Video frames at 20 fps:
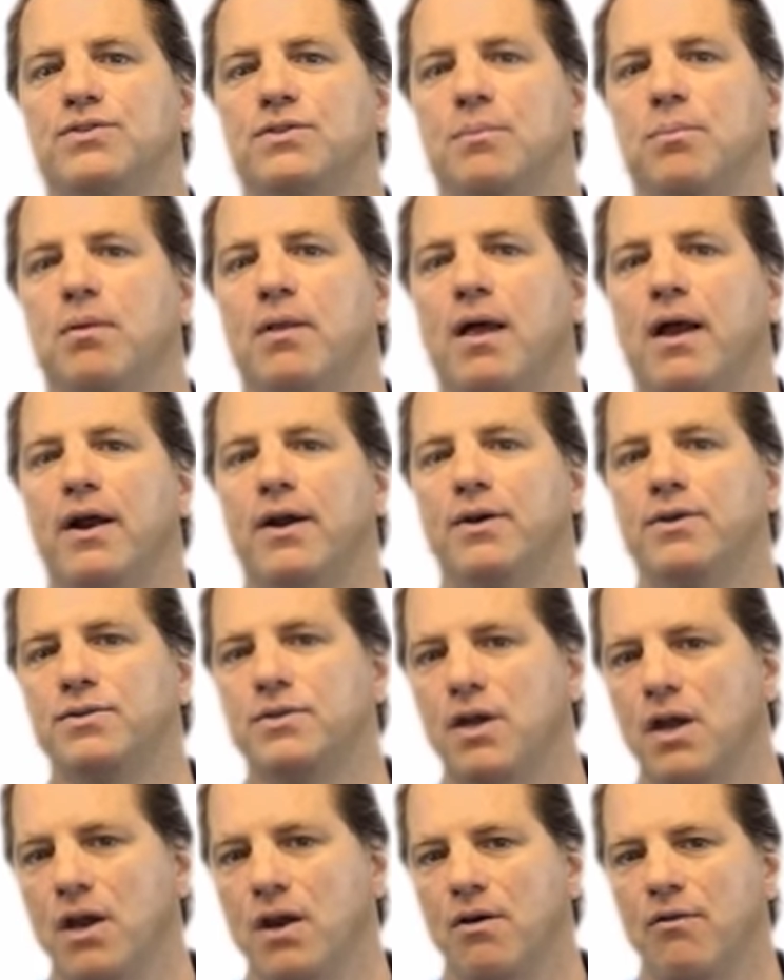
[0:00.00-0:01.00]

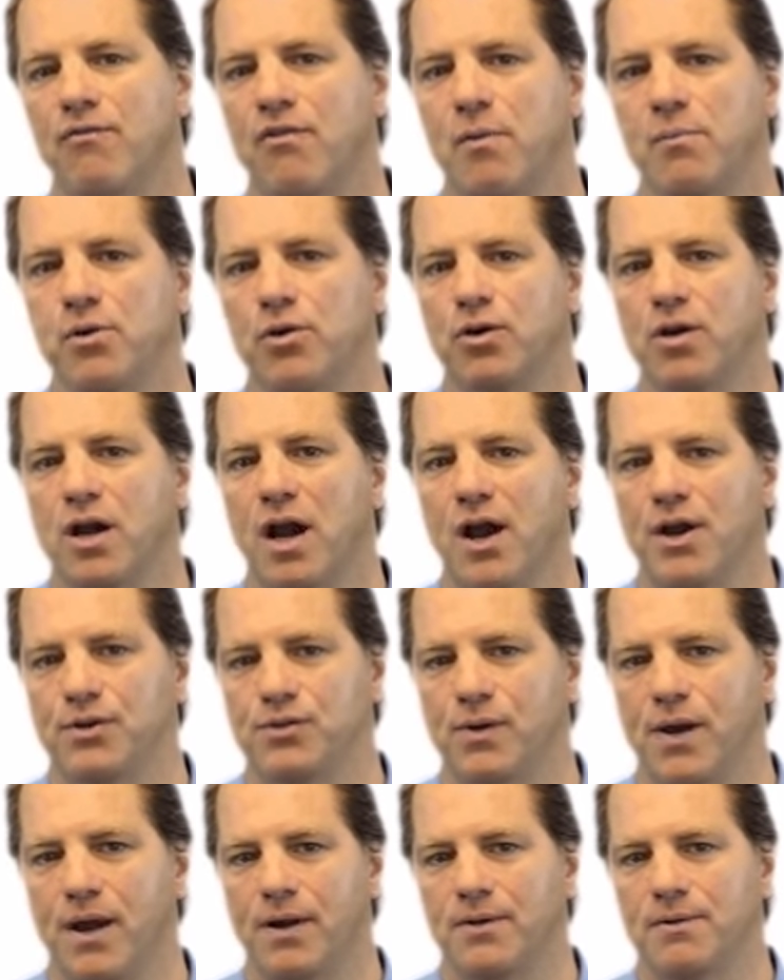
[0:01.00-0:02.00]
suppliers from your
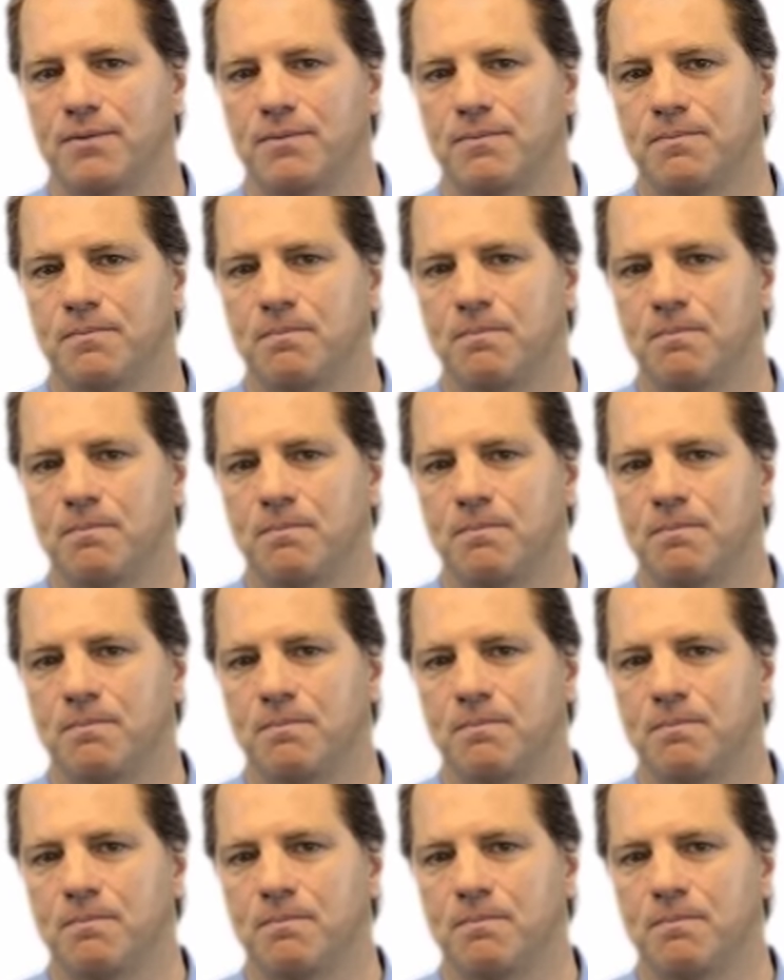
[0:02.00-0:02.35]
contractor.